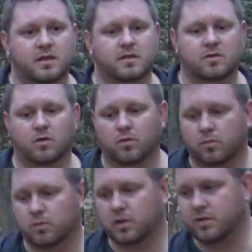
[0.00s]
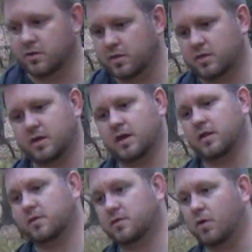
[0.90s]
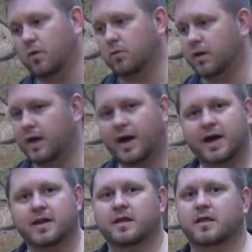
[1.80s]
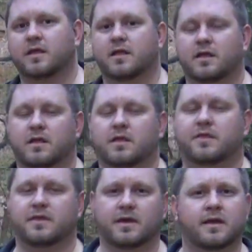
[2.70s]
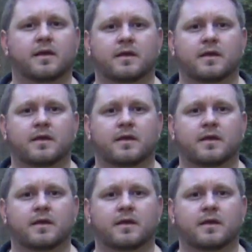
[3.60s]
this whole religion thing, this whole God thing.